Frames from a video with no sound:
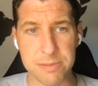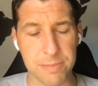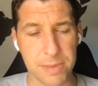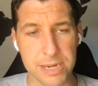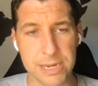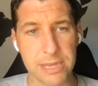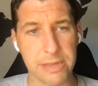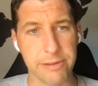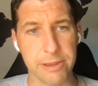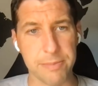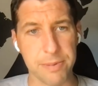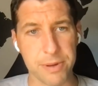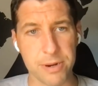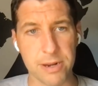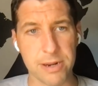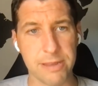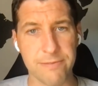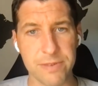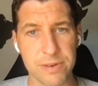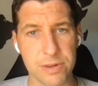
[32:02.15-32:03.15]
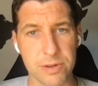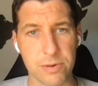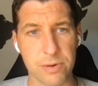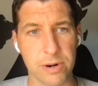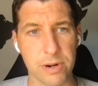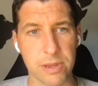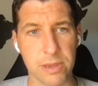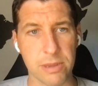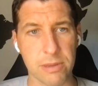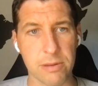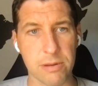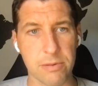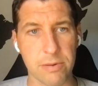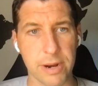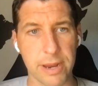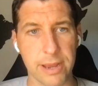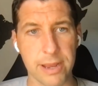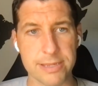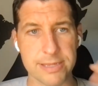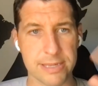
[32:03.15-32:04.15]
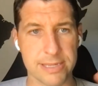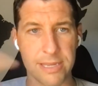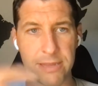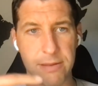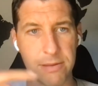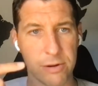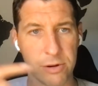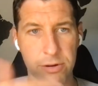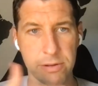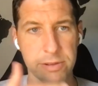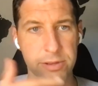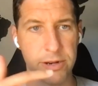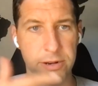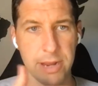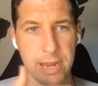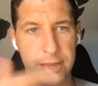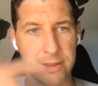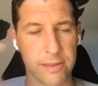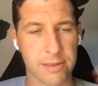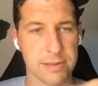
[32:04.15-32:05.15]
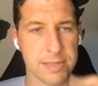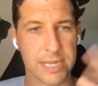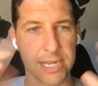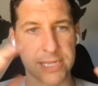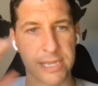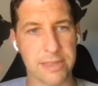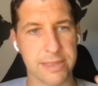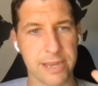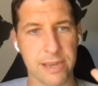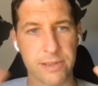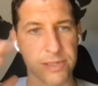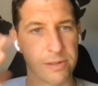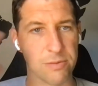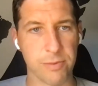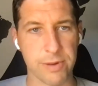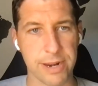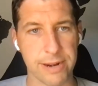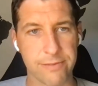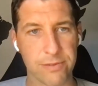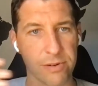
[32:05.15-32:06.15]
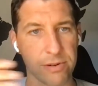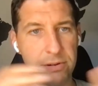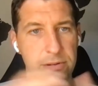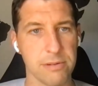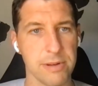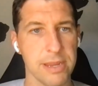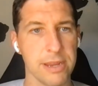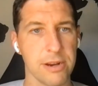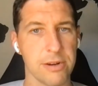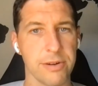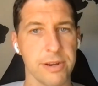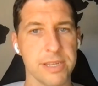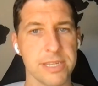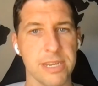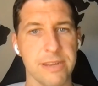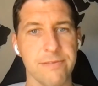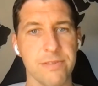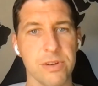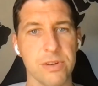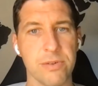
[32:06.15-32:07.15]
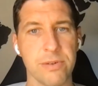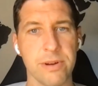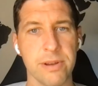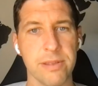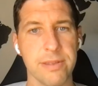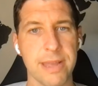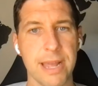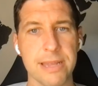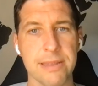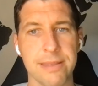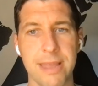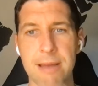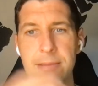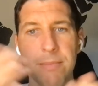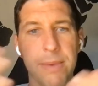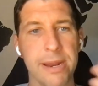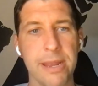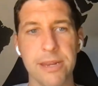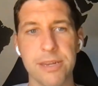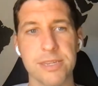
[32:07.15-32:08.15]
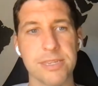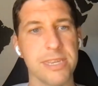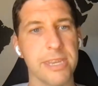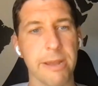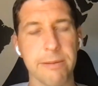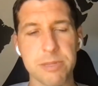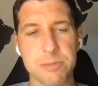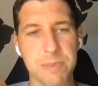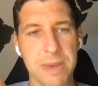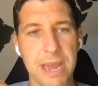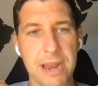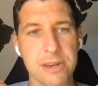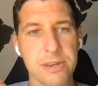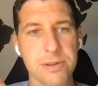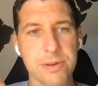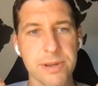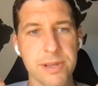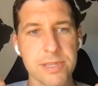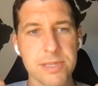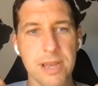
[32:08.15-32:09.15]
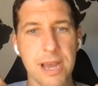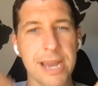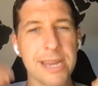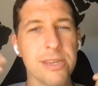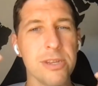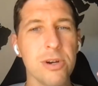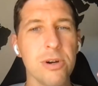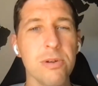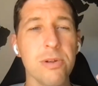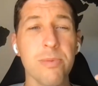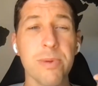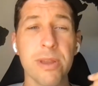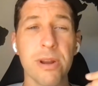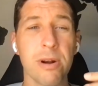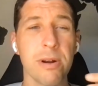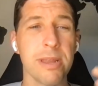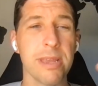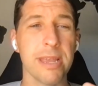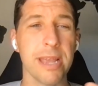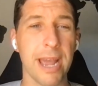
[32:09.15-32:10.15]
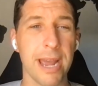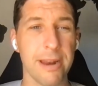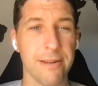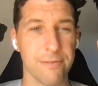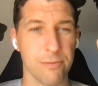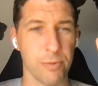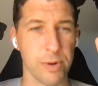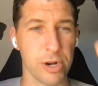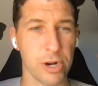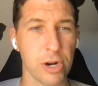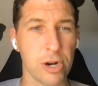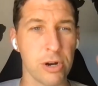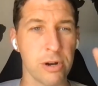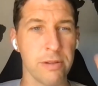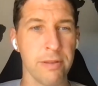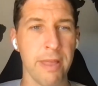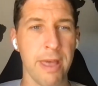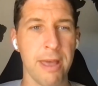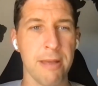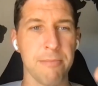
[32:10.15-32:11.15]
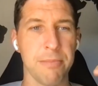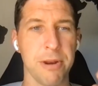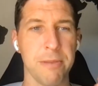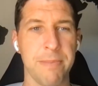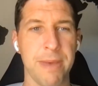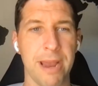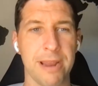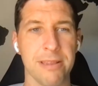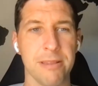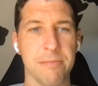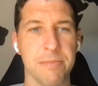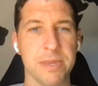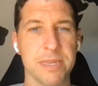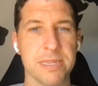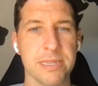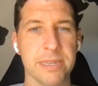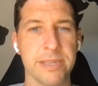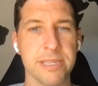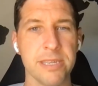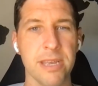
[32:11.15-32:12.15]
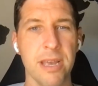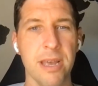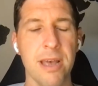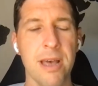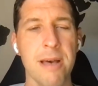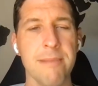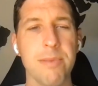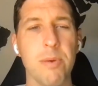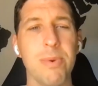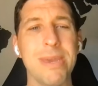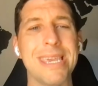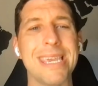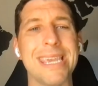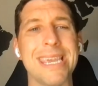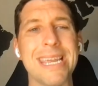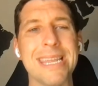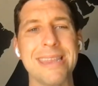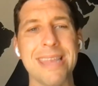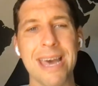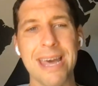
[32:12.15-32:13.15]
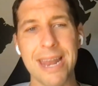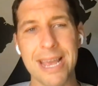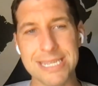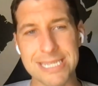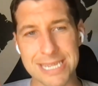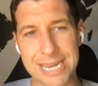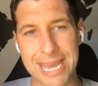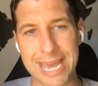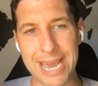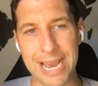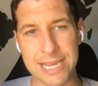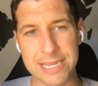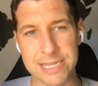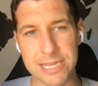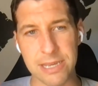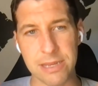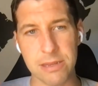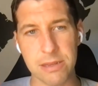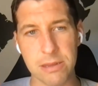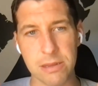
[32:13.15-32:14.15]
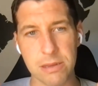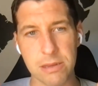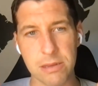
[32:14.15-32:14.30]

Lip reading: money that we put on inventory, right? Because I said earlier I had the 60,000 whatever increase in inventory. That money just comes back to us. I know that we already we earned that and put it back in the business, but we get that as an exit,